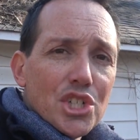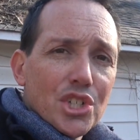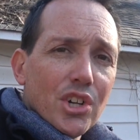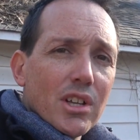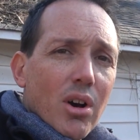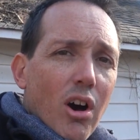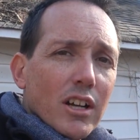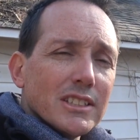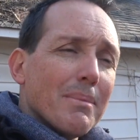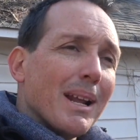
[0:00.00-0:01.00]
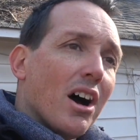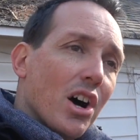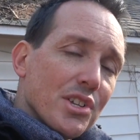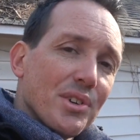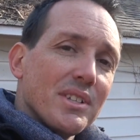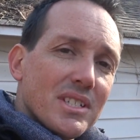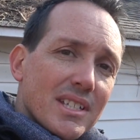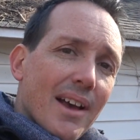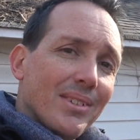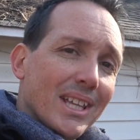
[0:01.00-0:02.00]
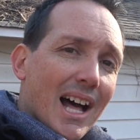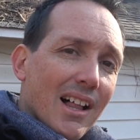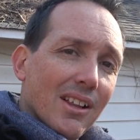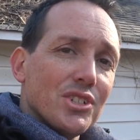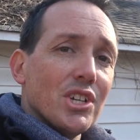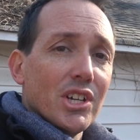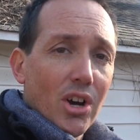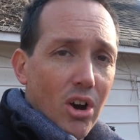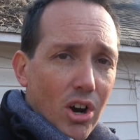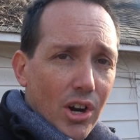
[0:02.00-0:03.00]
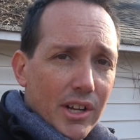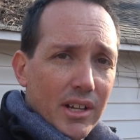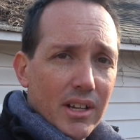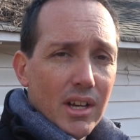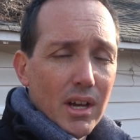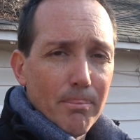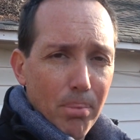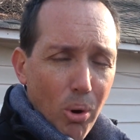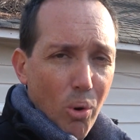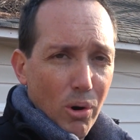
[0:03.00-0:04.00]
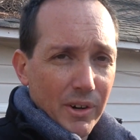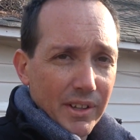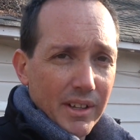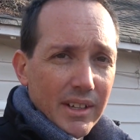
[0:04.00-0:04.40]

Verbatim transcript: should cost about $170 a yard poured.